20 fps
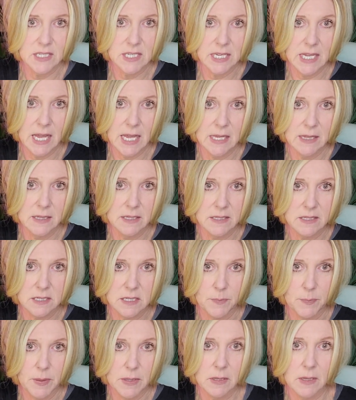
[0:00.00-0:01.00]
to gain the
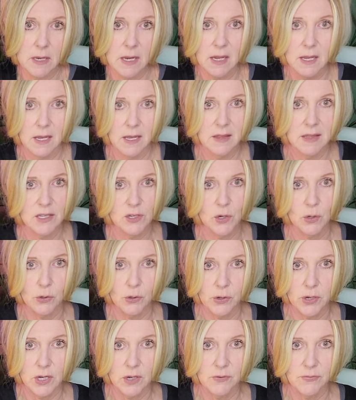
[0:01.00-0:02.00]
stability that
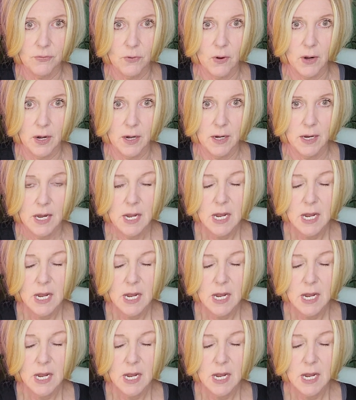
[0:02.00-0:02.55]
you're looking for.